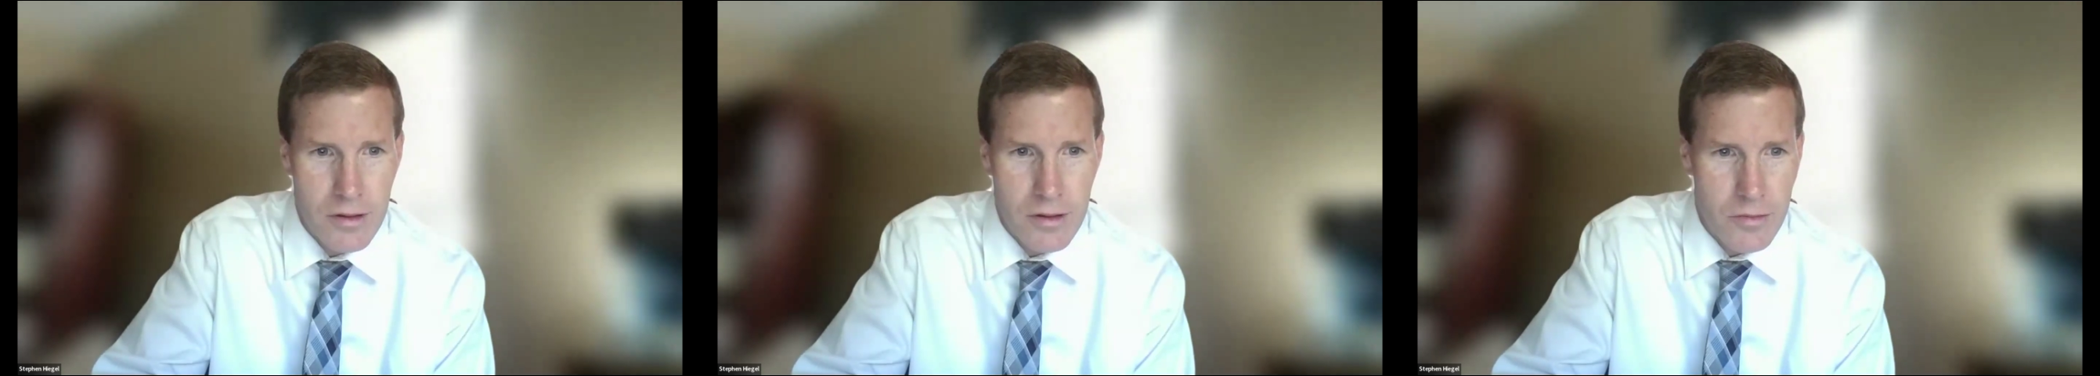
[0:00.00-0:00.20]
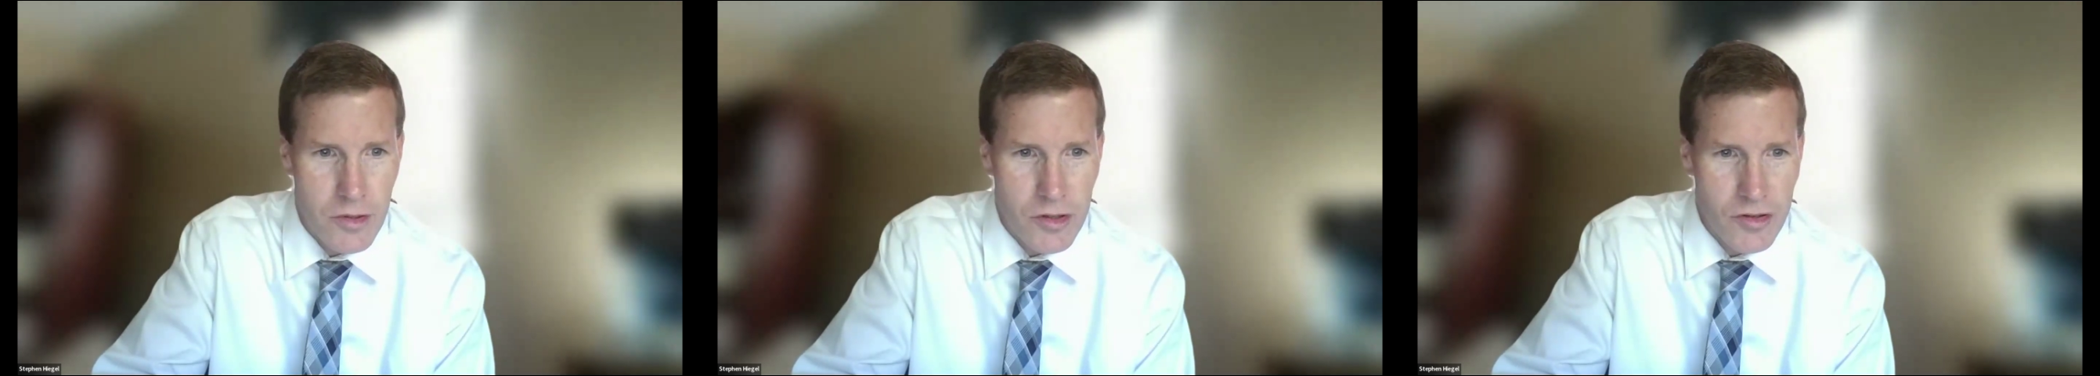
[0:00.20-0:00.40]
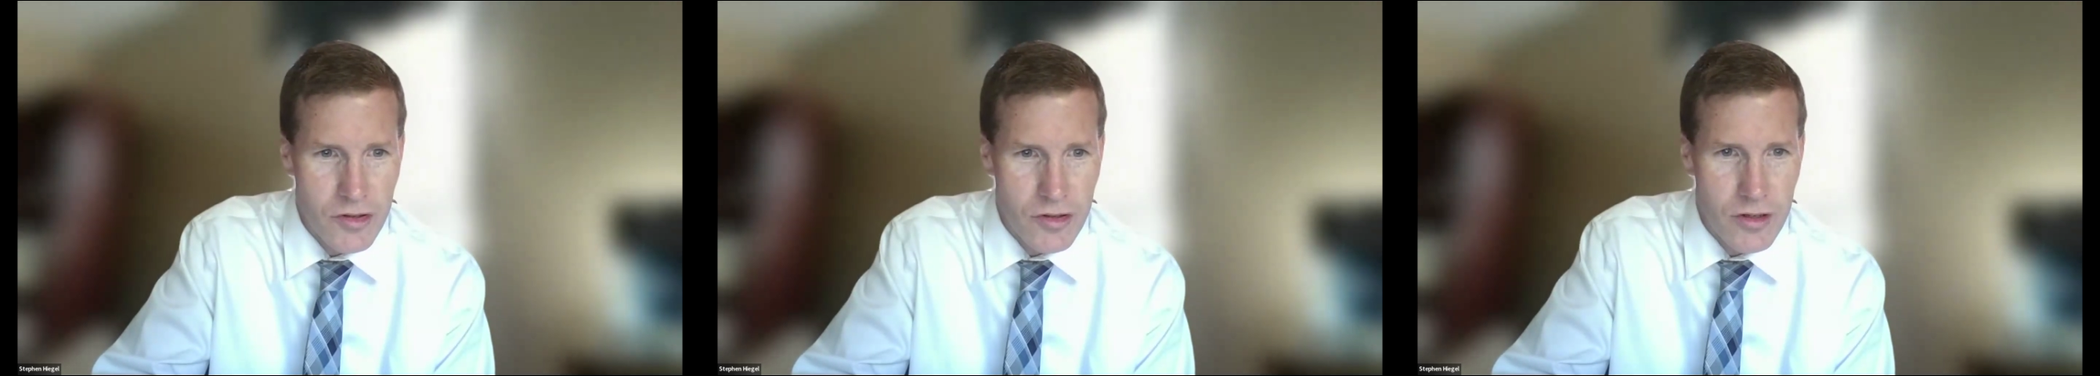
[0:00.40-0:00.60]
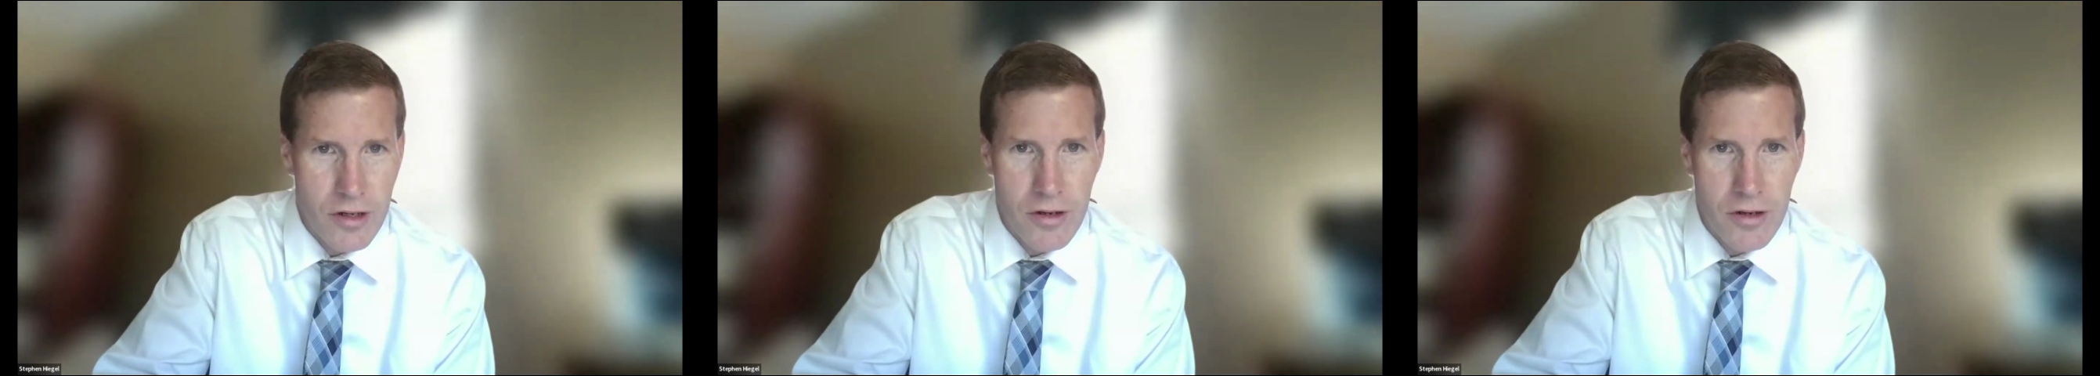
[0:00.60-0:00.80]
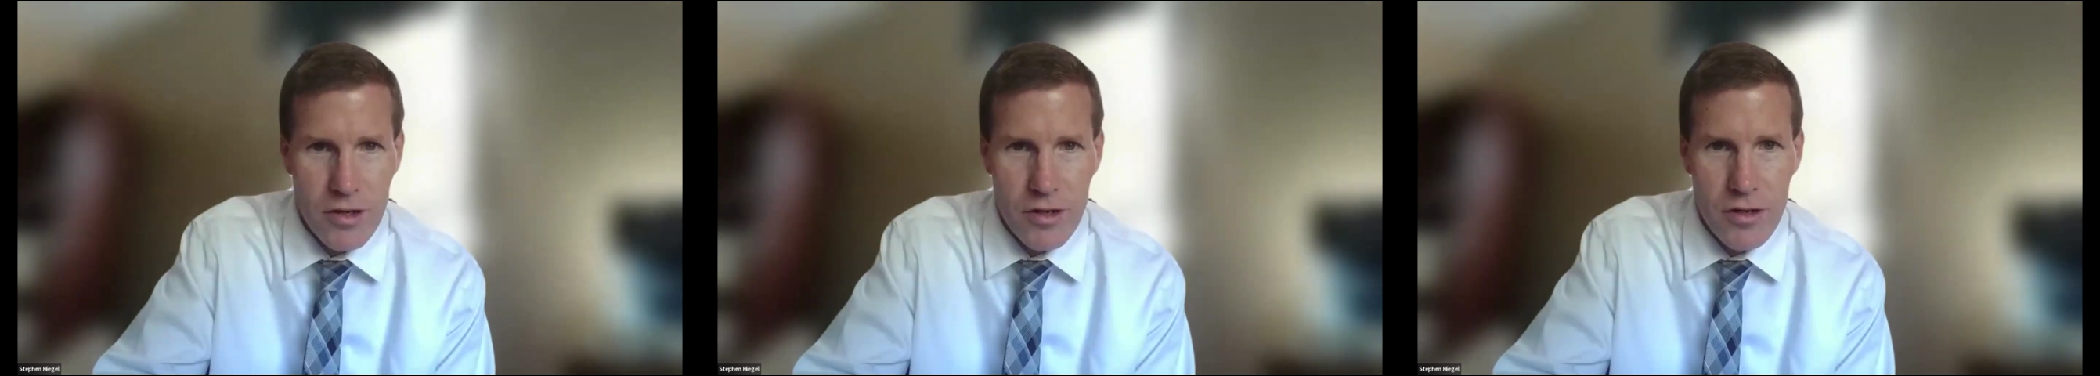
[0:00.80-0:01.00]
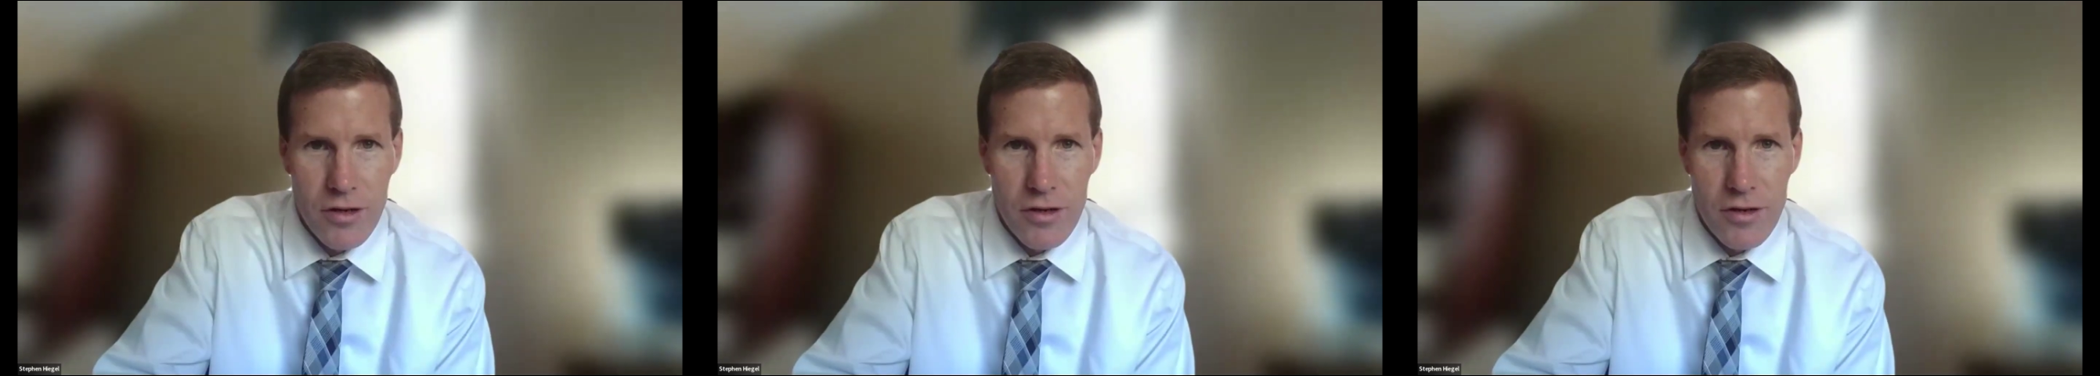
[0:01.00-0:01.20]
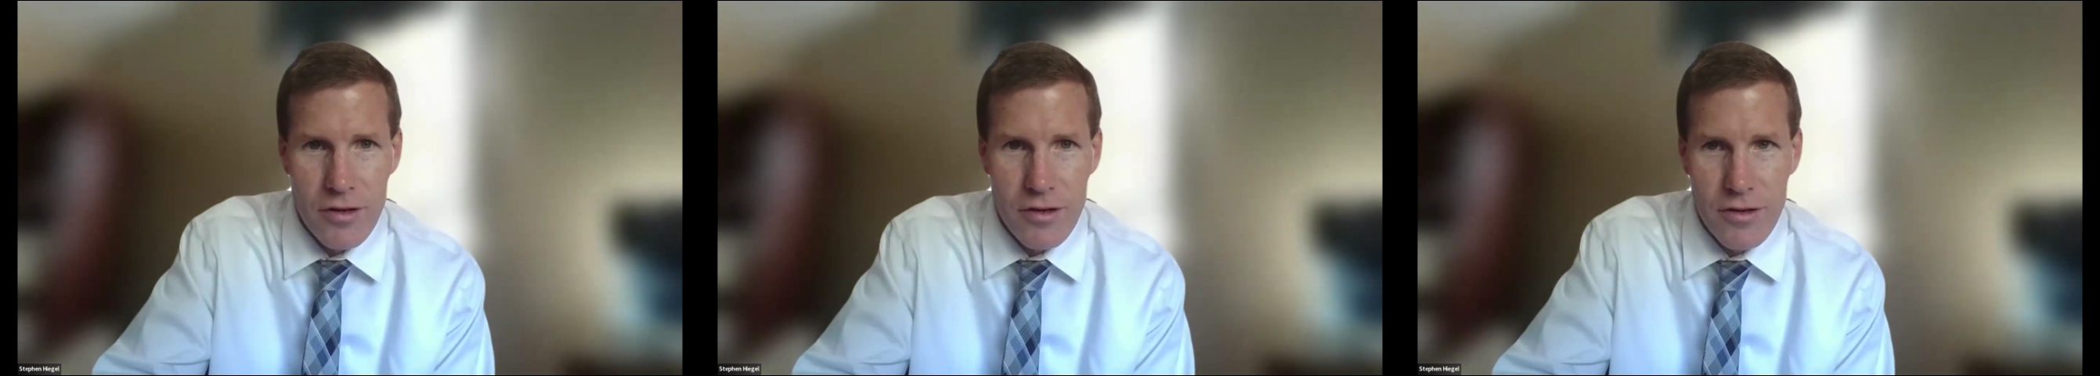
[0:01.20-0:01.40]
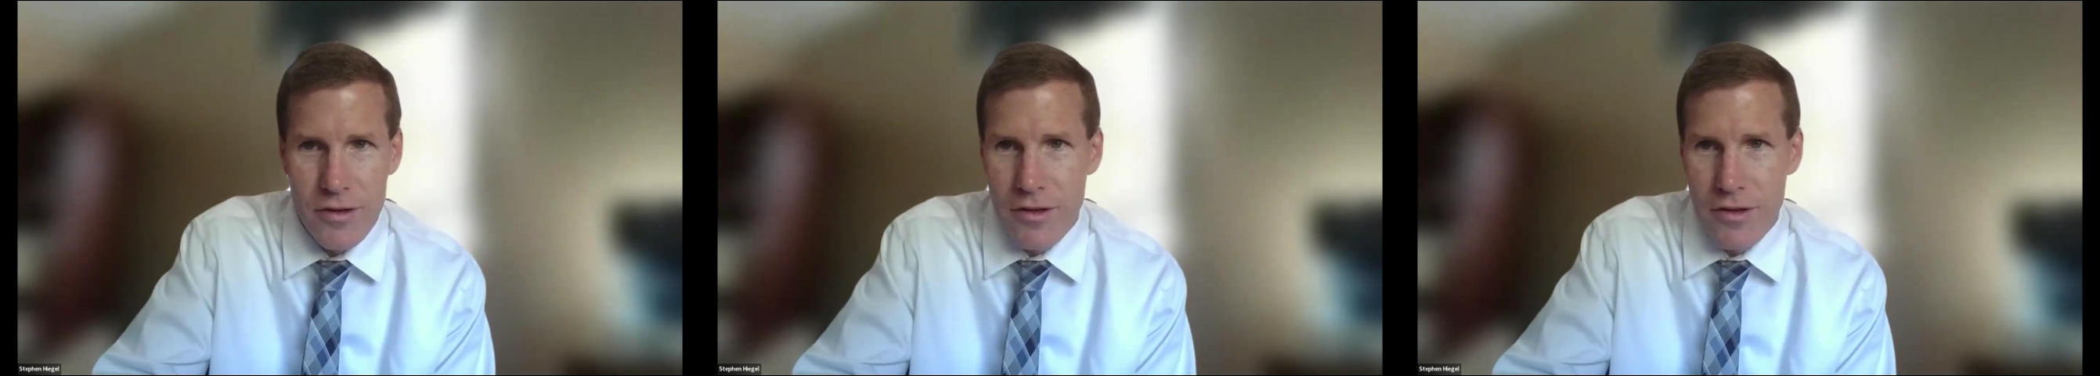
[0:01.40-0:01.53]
Let me share here.